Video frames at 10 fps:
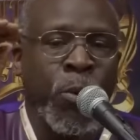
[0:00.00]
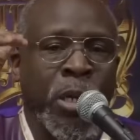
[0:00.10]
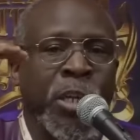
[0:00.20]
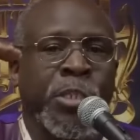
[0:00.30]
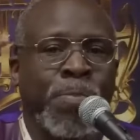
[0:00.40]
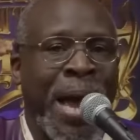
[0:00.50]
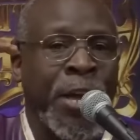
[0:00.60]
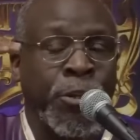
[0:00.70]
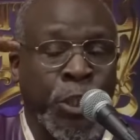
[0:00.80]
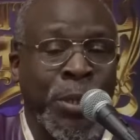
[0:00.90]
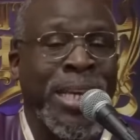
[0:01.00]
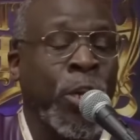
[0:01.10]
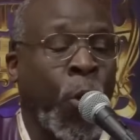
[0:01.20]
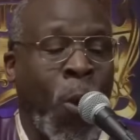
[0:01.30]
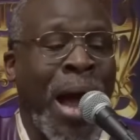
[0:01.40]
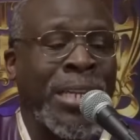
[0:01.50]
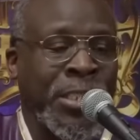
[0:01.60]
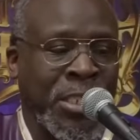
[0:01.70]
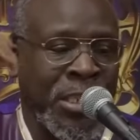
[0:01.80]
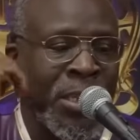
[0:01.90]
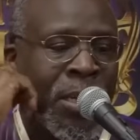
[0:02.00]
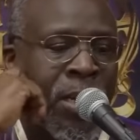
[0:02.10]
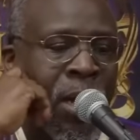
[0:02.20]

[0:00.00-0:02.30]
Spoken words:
He will aspire to equality.